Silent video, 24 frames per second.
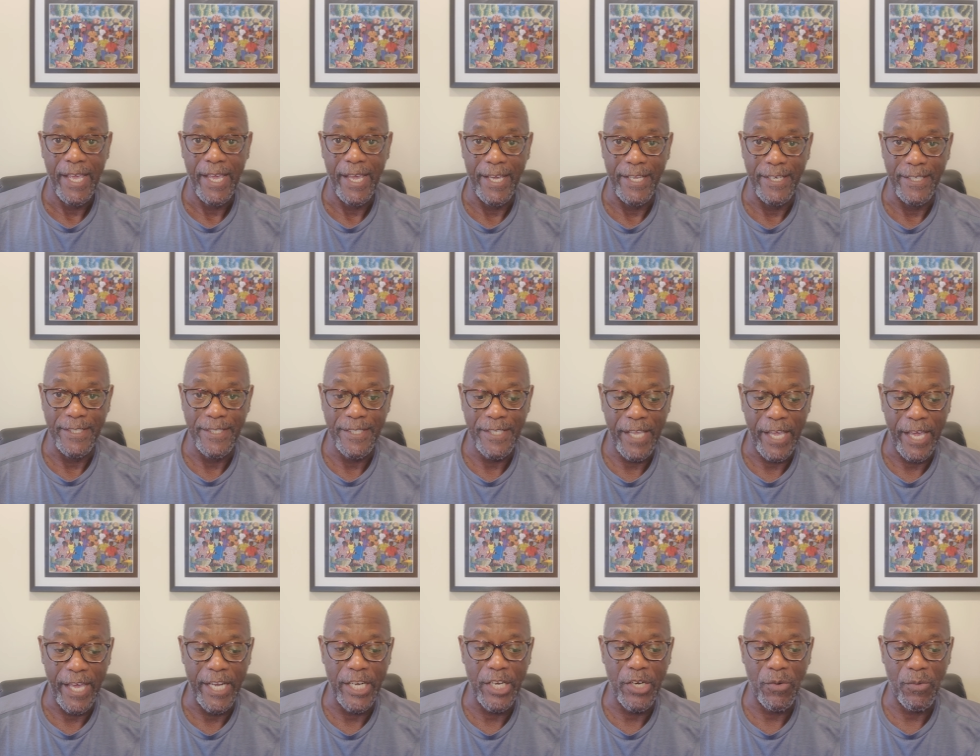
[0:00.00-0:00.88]
and it's
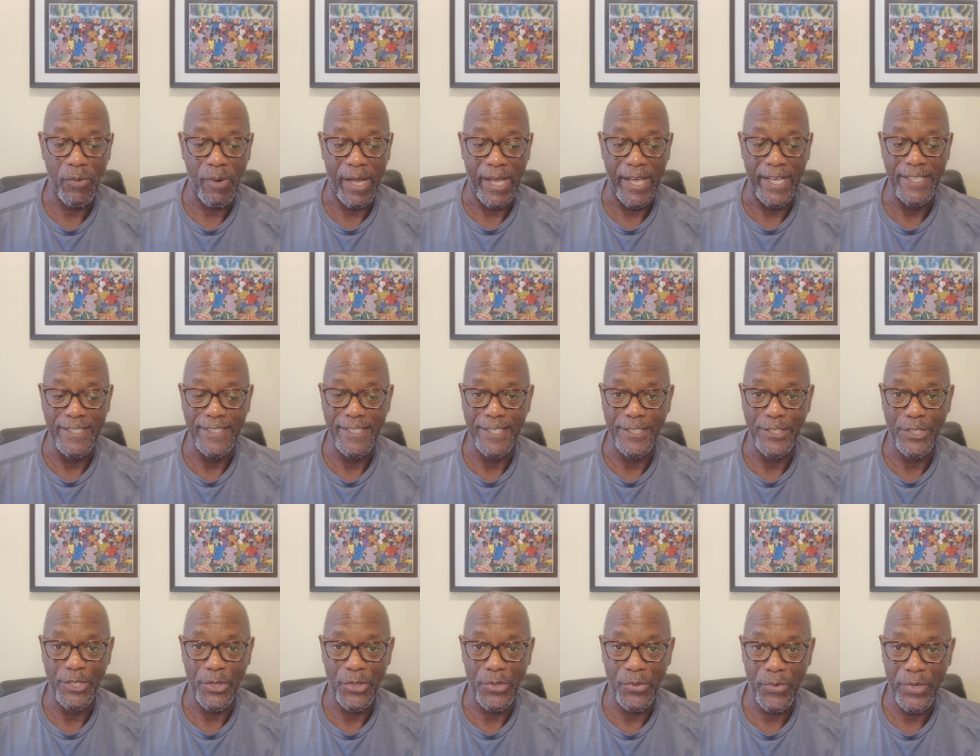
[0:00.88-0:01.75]
categorized
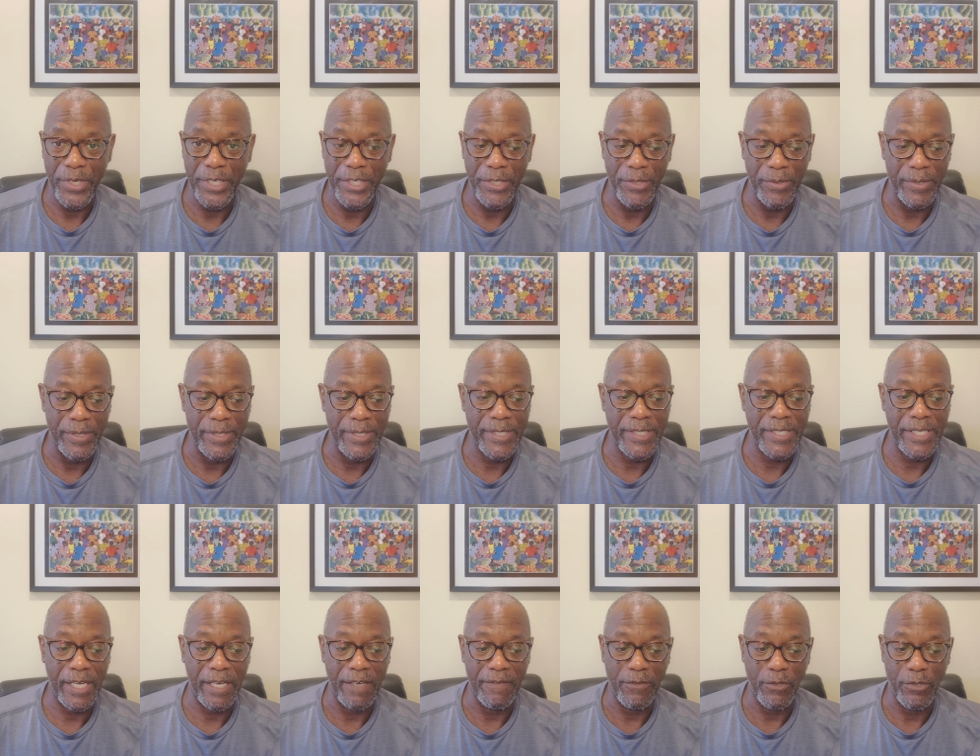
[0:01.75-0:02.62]
into three units
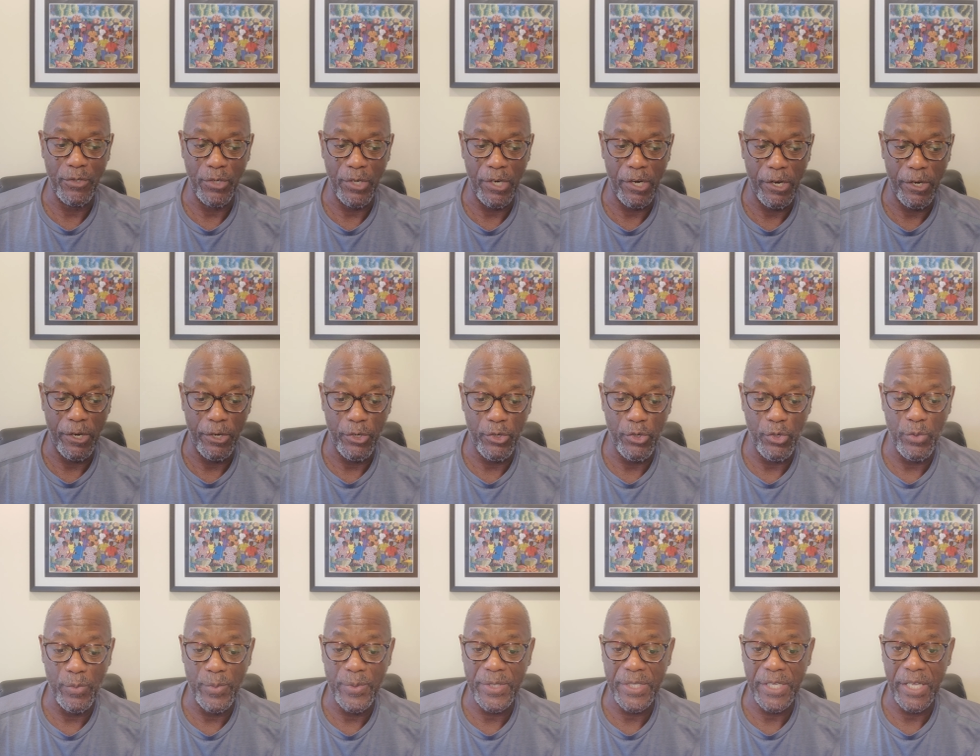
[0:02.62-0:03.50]
of gr or
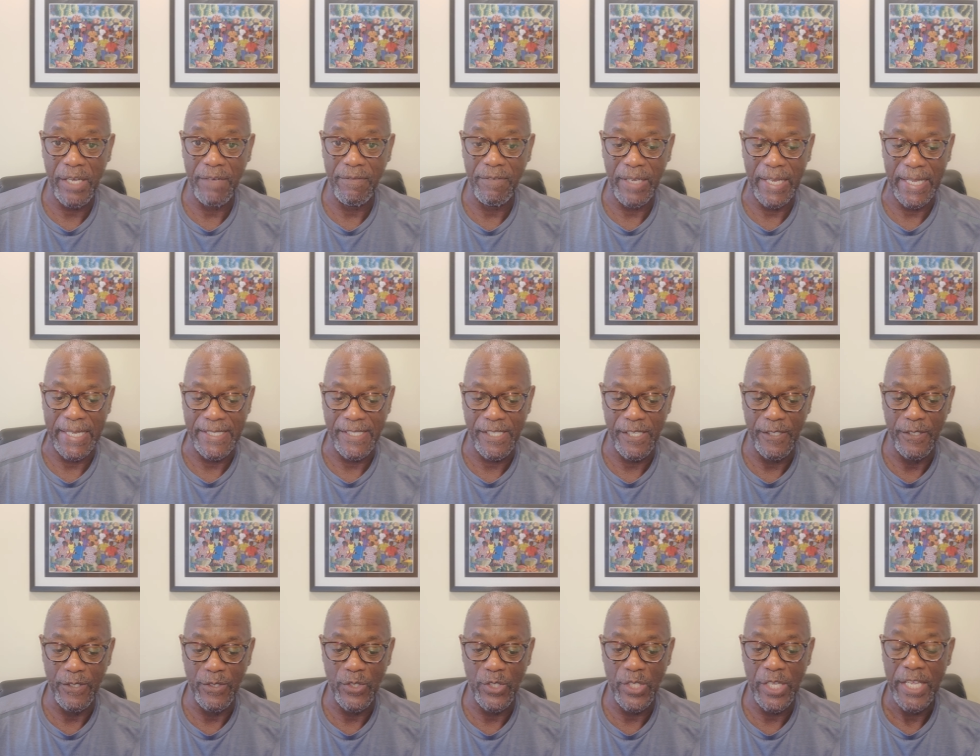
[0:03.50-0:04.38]
groups of
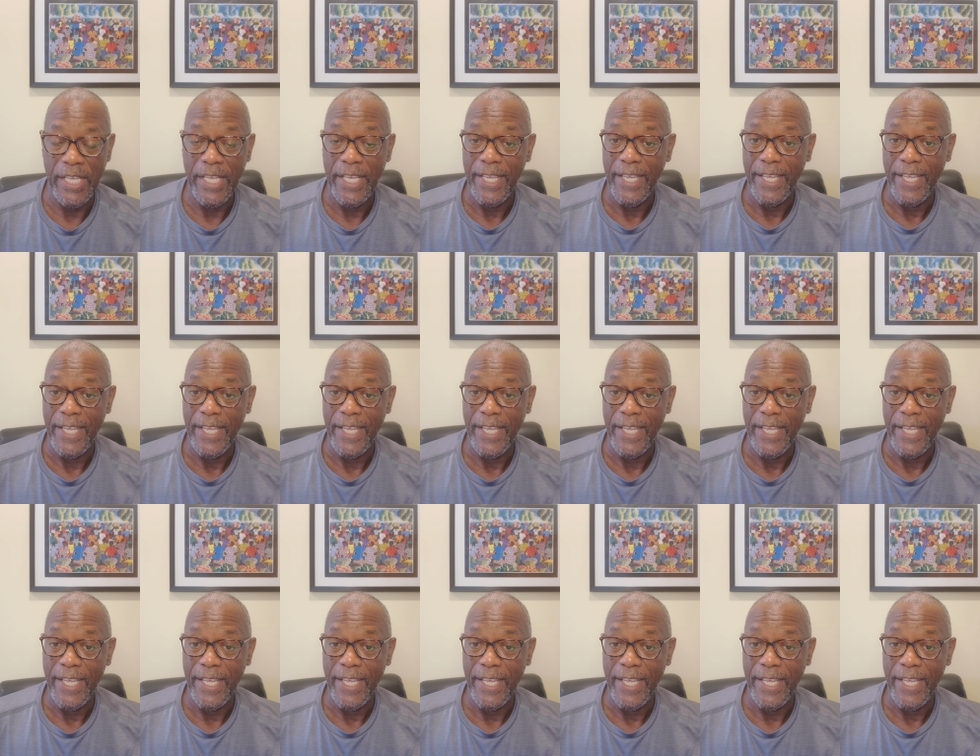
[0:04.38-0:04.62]
lessons.